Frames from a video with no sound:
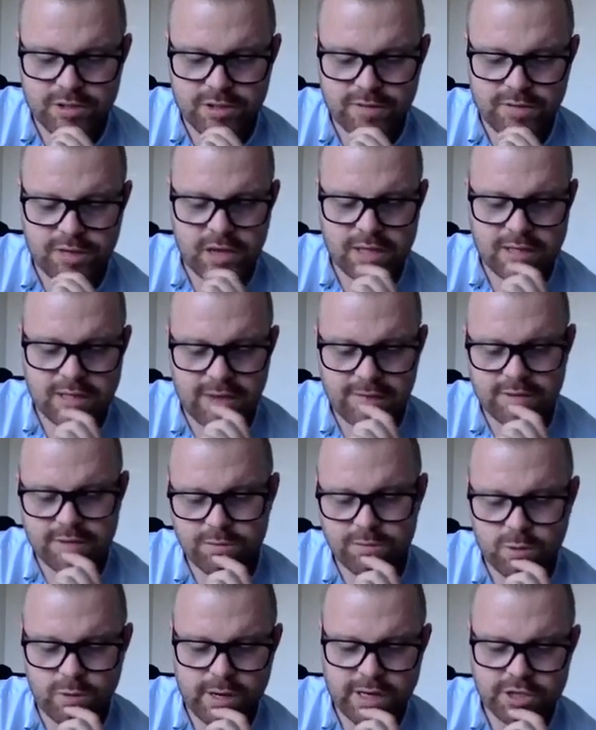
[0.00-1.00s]
If you guys have
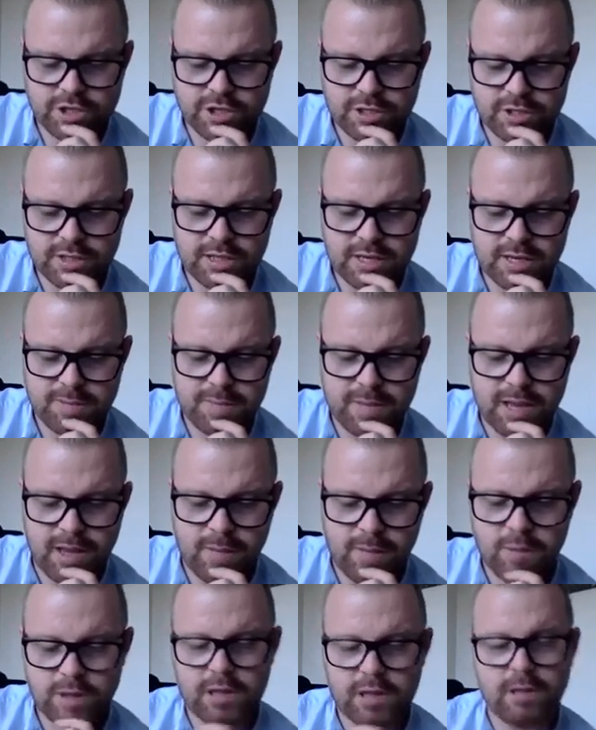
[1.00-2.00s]
some questions, hit me
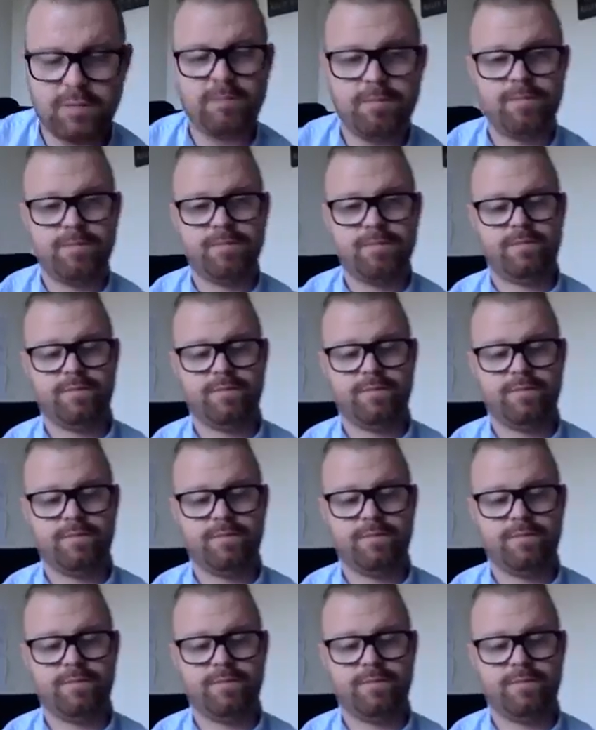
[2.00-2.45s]
up with them.